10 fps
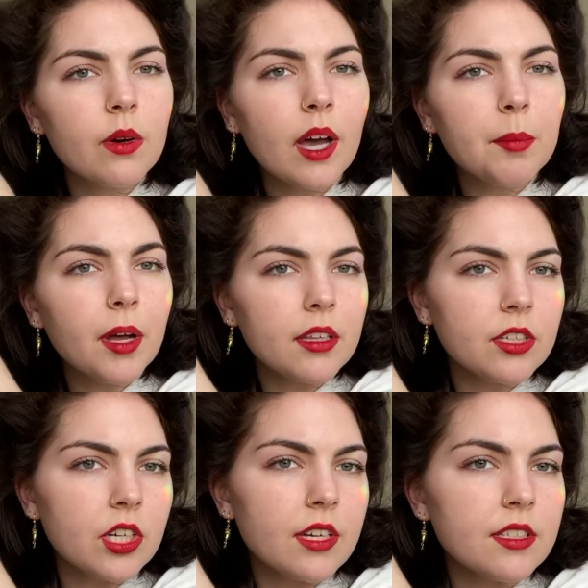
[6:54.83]
I
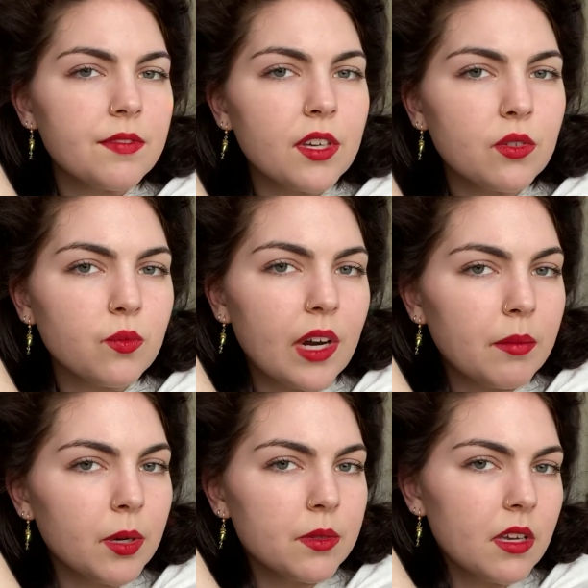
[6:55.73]
apologize if there's
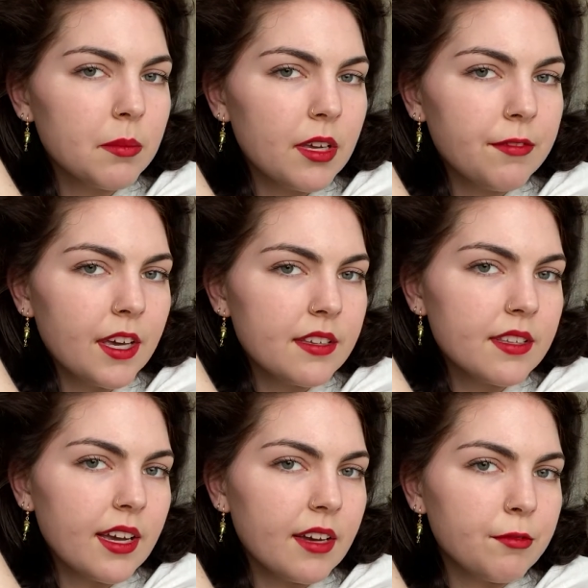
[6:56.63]
rainbows on my face.
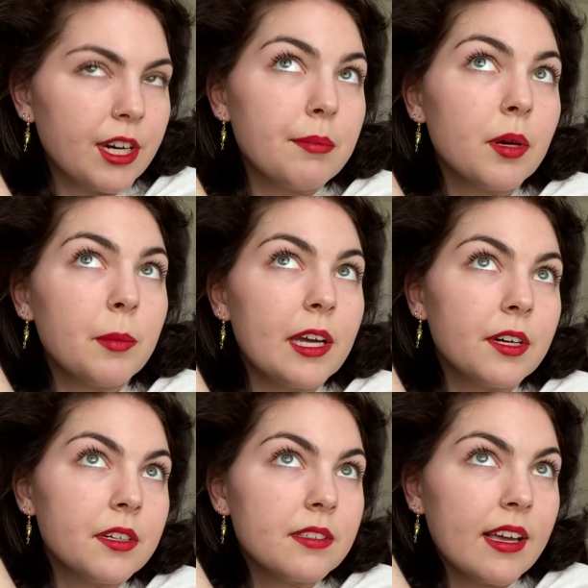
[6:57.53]
I have rainbow
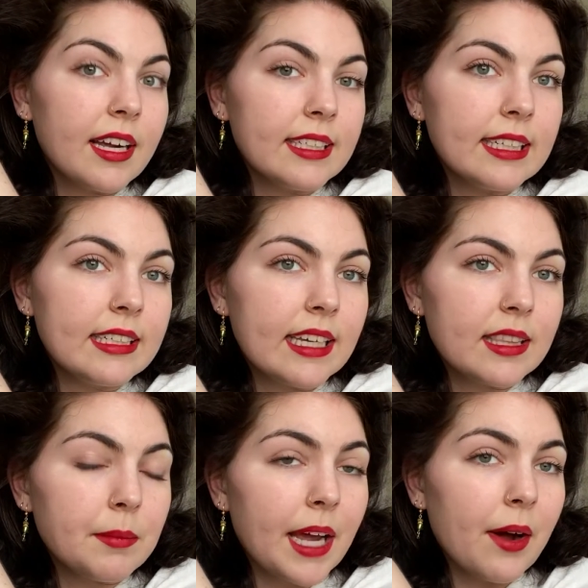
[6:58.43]
makers and I didn't take
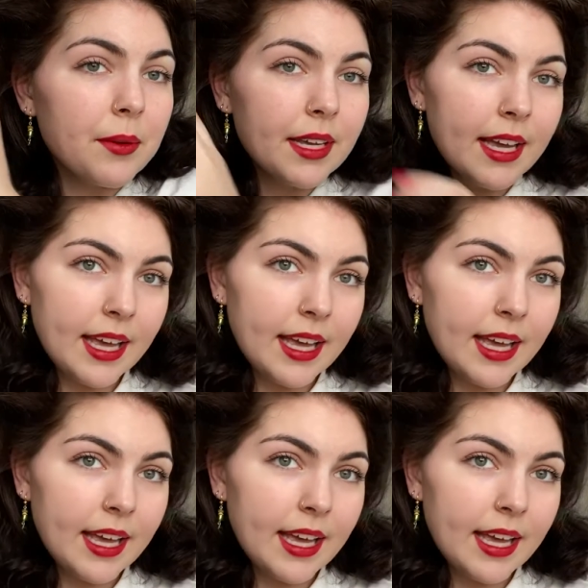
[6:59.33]
them down